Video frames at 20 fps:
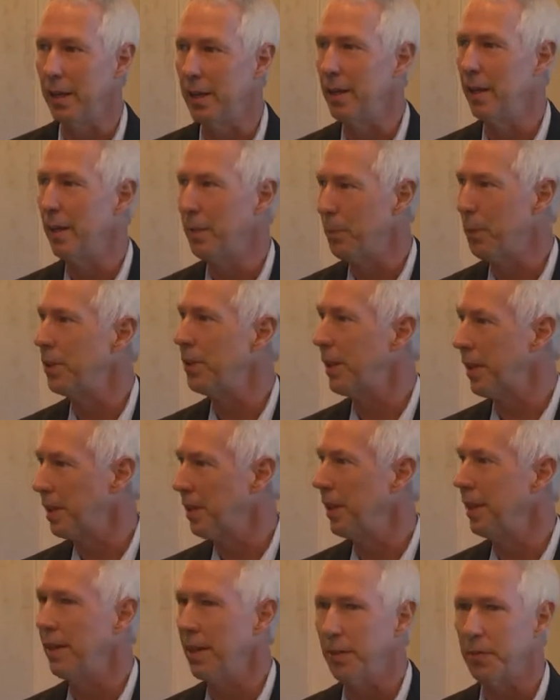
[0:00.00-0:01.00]
and
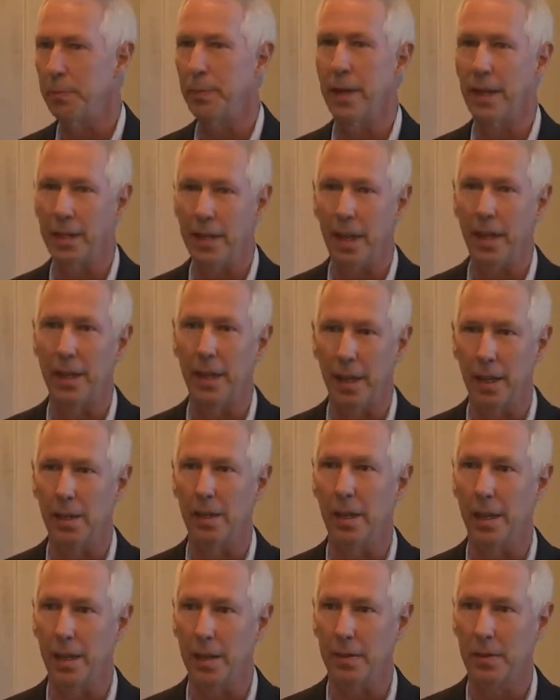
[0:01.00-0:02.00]
particularly in this big data
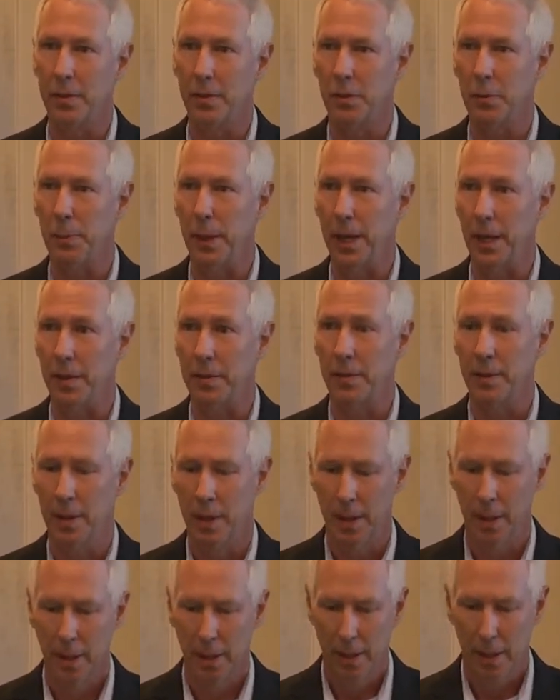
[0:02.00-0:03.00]
analytics space.
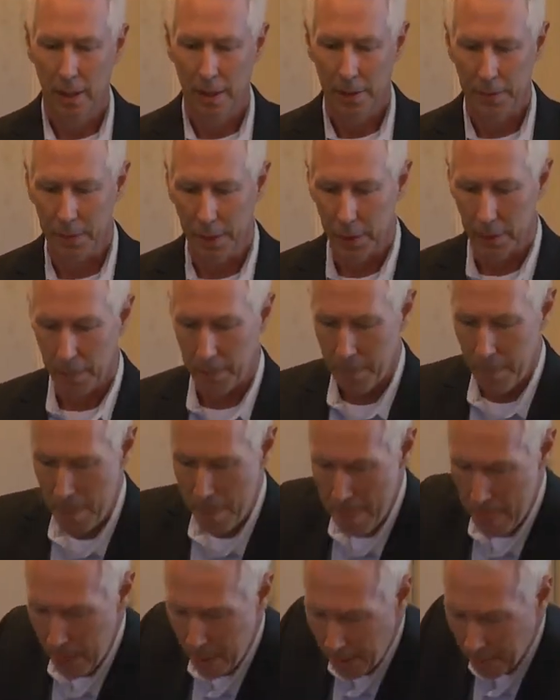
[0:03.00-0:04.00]
So
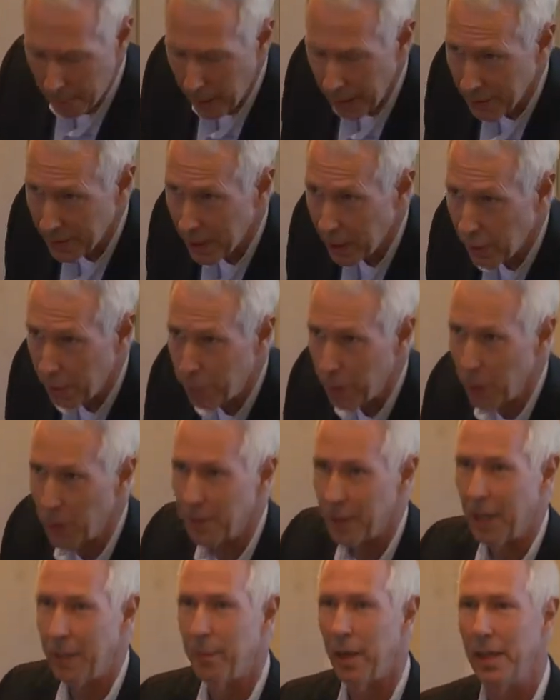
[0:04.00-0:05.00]
myself,
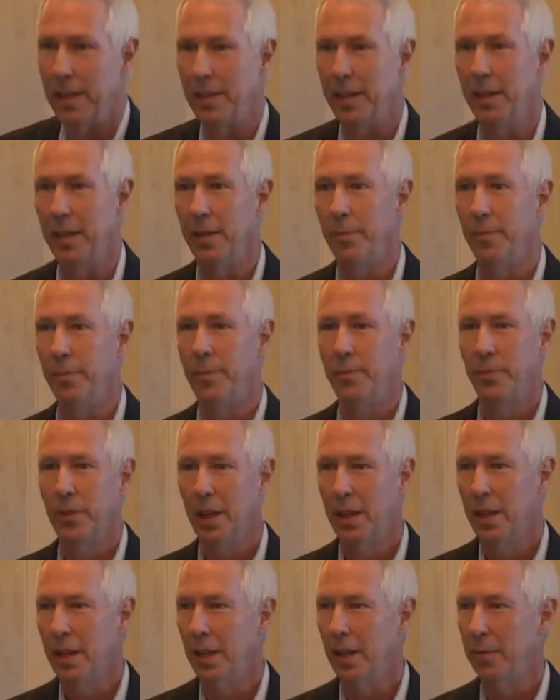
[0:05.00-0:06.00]
folks on my team
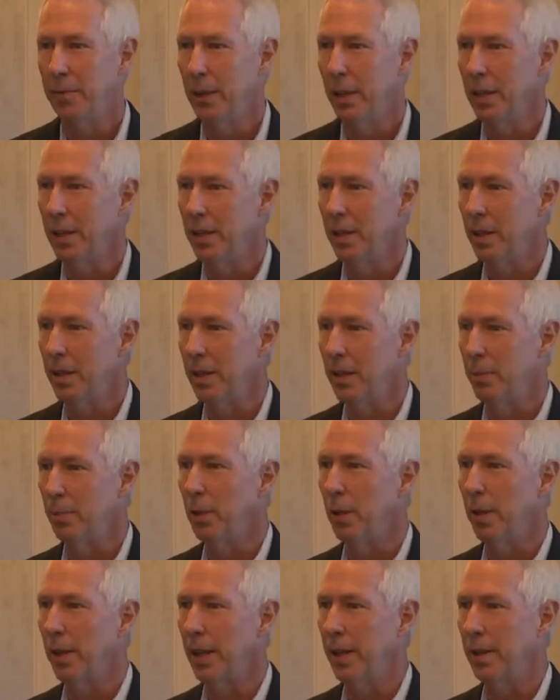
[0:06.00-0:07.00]
have been
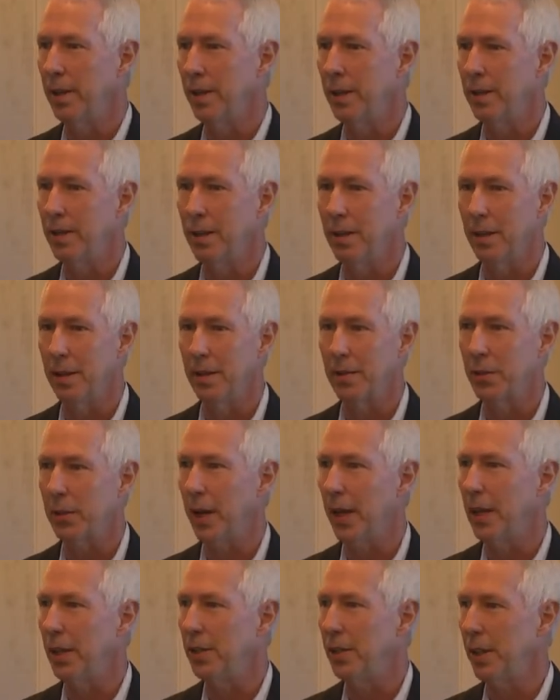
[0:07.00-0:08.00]
deploying a
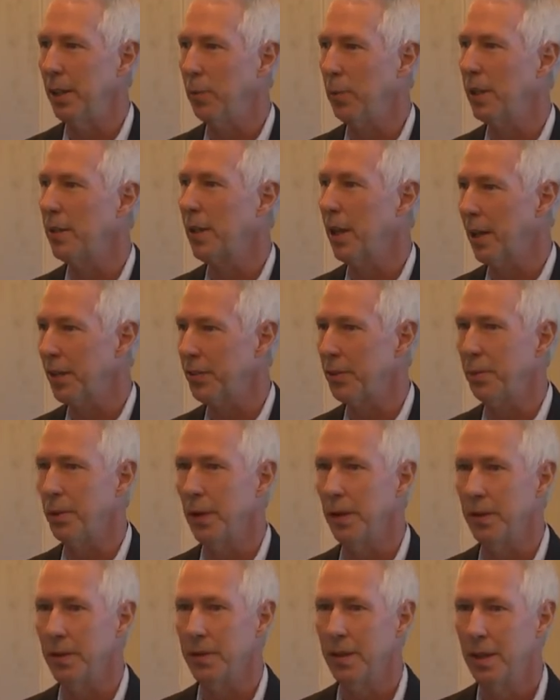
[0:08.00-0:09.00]
strategy with
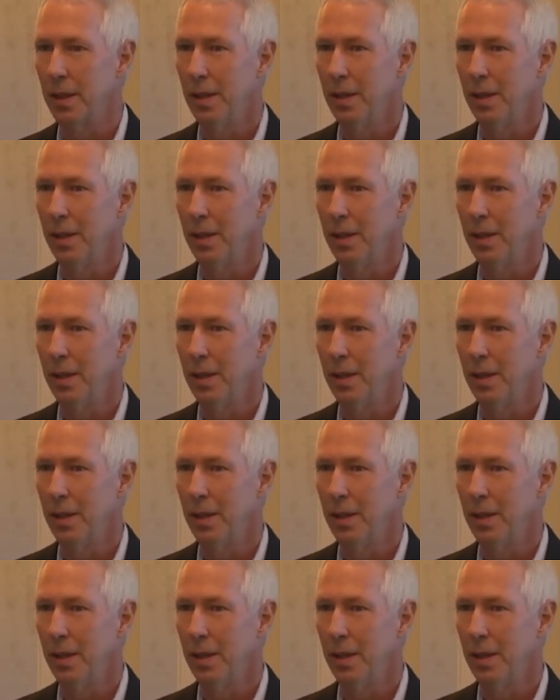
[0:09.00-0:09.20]
customers